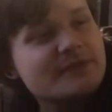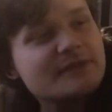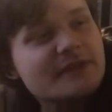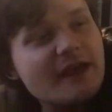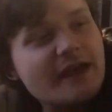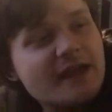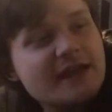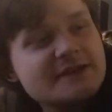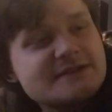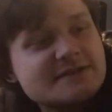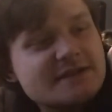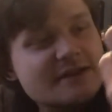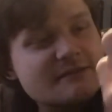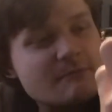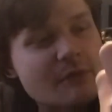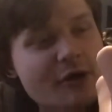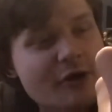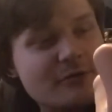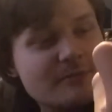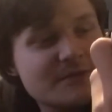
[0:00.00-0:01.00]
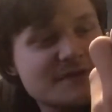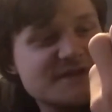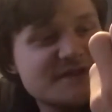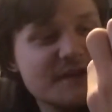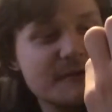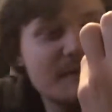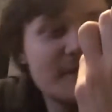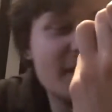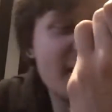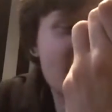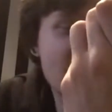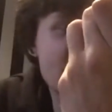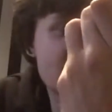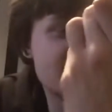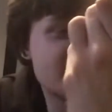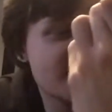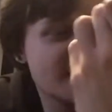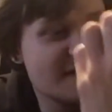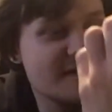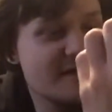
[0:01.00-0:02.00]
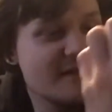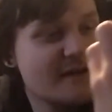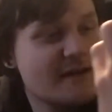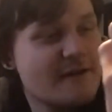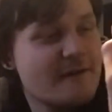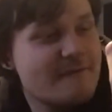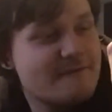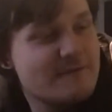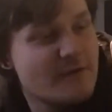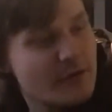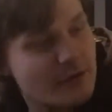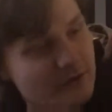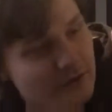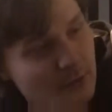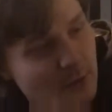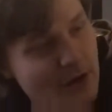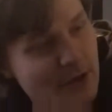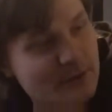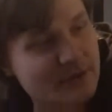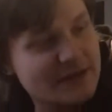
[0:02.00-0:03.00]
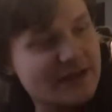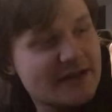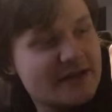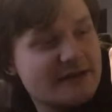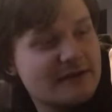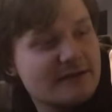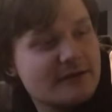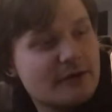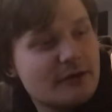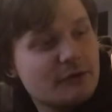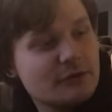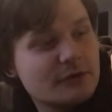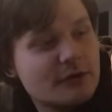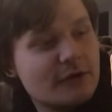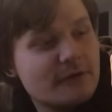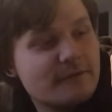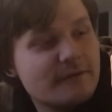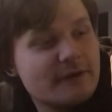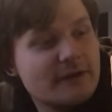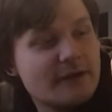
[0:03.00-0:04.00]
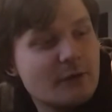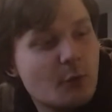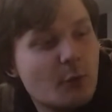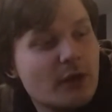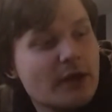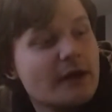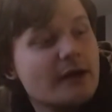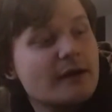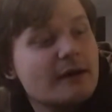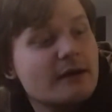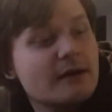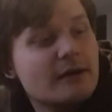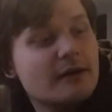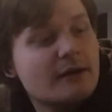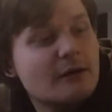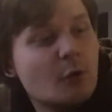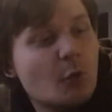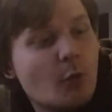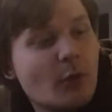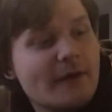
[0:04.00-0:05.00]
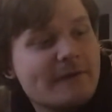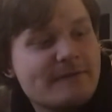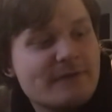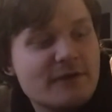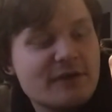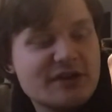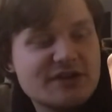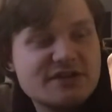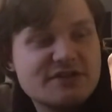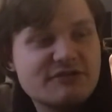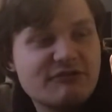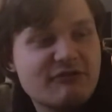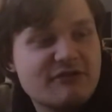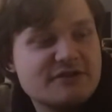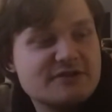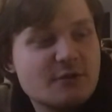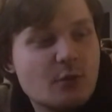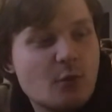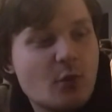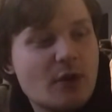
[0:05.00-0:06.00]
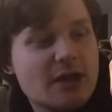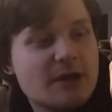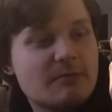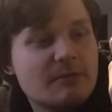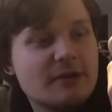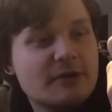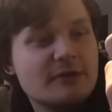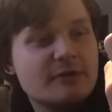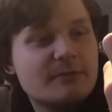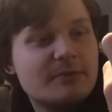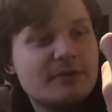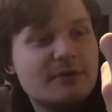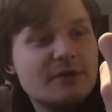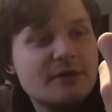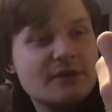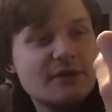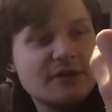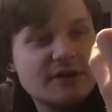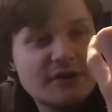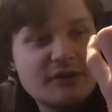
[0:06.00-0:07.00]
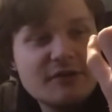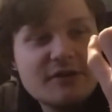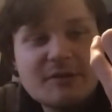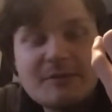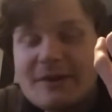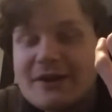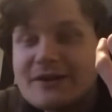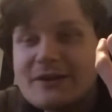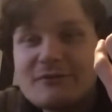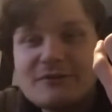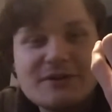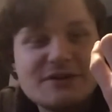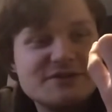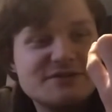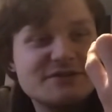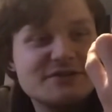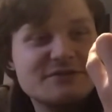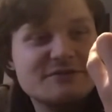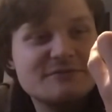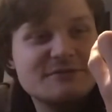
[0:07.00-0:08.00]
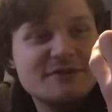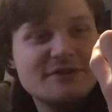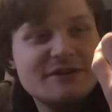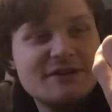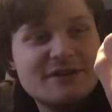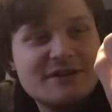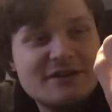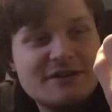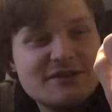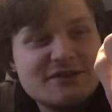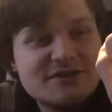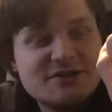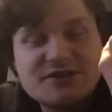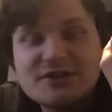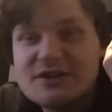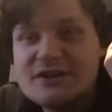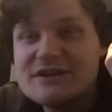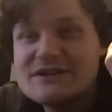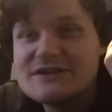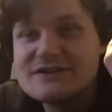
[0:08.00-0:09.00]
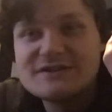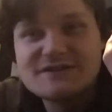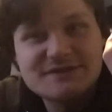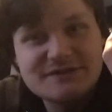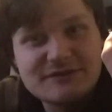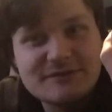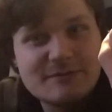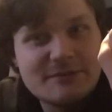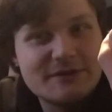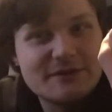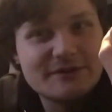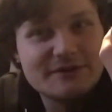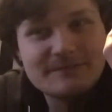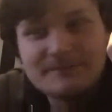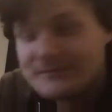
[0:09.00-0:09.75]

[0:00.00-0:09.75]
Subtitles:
A-Team Homeless, You and I, The City, Fall, Where We Land, Cold Coffee, We Are, Wayfaring Stranger, Wake Me Up, You Need Me, I Don't Need You, She and Sunburn,